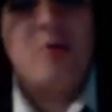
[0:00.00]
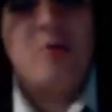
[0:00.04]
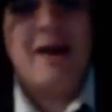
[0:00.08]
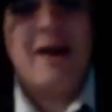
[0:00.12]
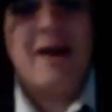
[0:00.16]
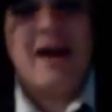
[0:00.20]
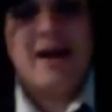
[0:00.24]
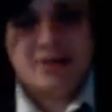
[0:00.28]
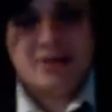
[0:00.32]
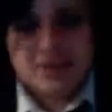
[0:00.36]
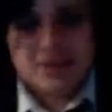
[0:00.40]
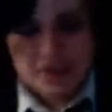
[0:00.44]

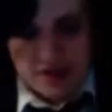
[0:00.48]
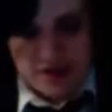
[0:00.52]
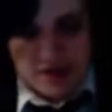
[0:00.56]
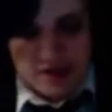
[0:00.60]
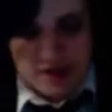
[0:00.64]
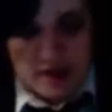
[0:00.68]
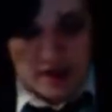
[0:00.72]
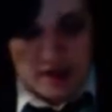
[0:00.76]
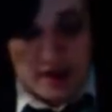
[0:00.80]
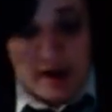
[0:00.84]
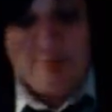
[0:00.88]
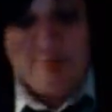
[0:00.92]
match.
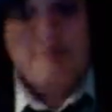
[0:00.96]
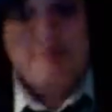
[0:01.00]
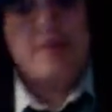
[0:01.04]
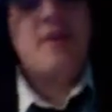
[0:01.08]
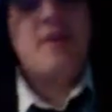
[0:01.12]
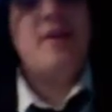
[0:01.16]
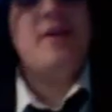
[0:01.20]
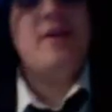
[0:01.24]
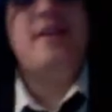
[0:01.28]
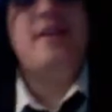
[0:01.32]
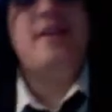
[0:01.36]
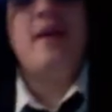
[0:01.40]
And then
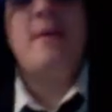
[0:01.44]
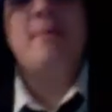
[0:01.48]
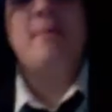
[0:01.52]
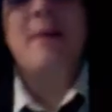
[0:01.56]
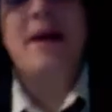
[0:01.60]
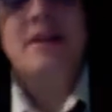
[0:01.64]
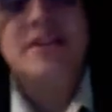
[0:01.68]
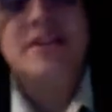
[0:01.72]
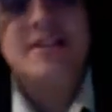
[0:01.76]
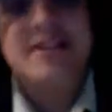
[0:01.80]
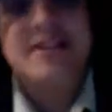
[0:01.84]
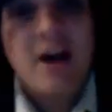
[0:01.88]
you had the
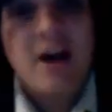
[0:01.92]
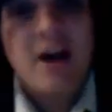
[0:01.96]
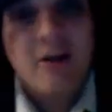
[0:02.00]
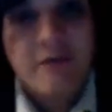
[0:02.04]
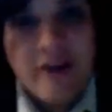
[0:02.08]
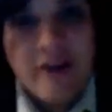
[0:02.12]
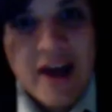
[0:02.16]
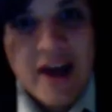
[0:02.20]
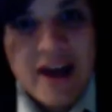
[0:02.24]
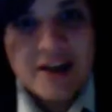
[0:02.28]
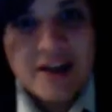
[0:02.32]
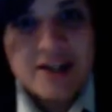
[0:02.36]
match at
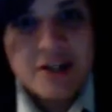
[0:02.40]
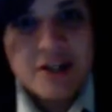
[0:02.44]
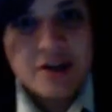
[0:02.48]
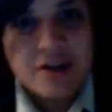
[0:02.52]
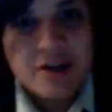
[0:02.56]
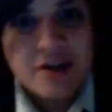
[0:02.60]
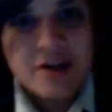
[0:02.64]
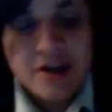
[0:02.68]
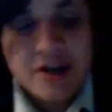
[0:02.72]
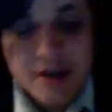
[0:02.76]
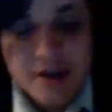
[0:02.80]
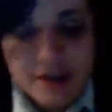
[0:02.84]
Salvation.
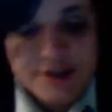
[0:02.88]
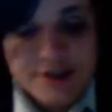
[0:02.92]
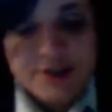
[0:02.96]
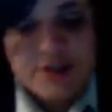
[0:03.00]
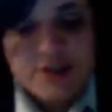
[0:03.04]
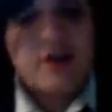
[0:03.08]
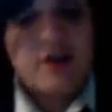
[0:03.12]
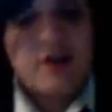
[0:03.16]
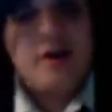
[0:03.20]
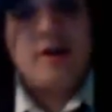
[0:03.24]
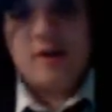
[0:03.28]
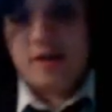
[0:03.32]

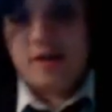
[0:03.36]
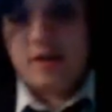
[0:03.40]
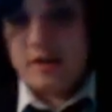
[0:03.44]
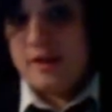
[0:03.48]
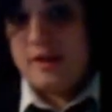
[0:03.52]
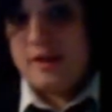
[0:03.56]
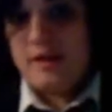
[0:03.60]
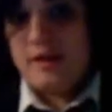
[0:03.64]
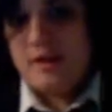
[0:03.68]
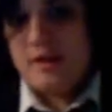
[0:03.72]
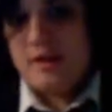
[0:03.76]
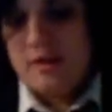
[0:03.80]
So
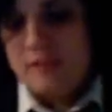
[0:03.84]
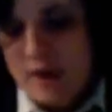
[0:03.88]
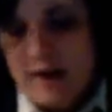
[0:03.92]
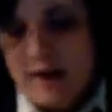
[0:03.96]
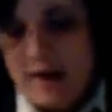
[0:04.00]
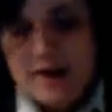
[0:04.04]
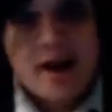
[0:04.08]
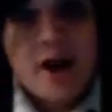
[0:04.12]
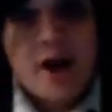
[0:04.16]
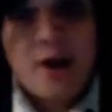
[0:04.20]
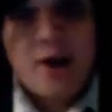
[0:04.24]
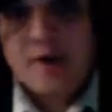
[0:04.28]

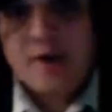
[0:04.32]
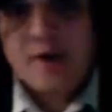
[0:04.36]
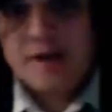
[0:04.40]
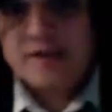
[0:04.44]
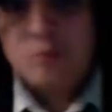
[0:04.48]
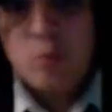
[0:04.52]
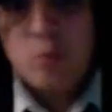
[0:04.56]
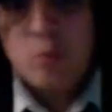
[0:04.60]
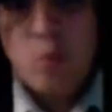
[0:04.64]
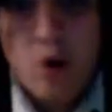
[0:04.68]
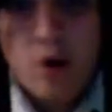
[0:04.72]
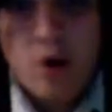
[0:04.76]
right now it's
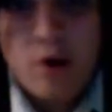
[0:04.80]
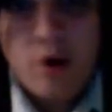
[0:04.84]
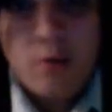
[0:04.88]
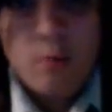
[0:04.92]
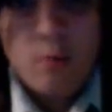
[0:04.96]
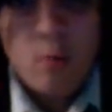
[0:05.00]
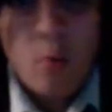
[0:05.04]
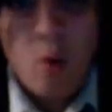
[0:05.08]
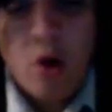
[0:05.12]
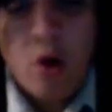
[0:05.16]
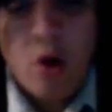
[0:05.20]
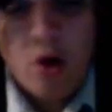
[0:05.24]

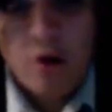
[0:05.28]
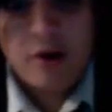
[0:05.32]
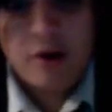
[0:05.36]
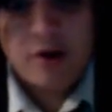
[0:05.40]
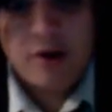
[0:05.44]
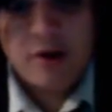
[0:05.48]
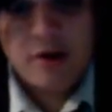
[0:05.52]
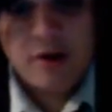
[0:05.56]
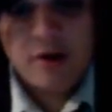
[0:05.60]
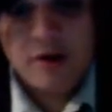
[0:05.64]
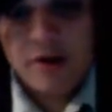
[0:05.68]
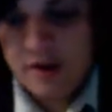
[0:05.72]
1-1.
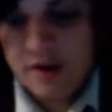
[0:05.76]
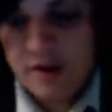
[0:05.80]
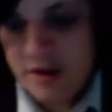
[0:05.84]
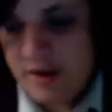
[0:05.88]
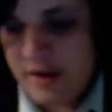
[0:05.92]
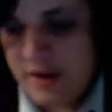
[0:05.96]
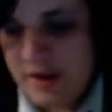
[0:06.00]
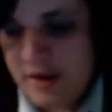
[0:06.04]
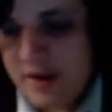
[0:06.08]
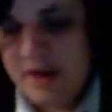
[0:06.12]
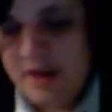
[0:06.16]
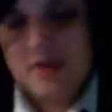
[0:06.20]

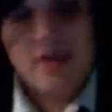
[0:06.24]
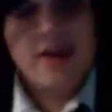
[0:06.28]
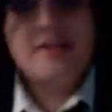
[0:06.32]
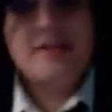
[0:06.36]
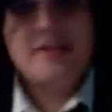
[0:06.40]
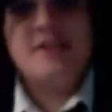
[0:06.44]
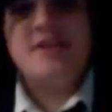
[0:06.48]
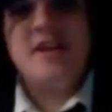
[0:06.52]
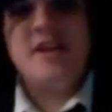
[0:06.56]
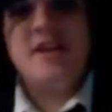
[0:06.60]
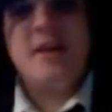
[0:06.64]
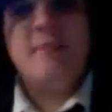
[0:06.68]
And
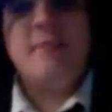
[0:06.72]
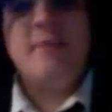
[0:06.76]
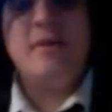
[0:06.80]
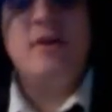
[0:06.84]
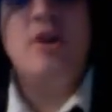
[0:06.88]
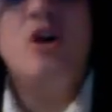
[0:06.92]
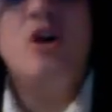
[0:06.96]
ladies and gentlemen,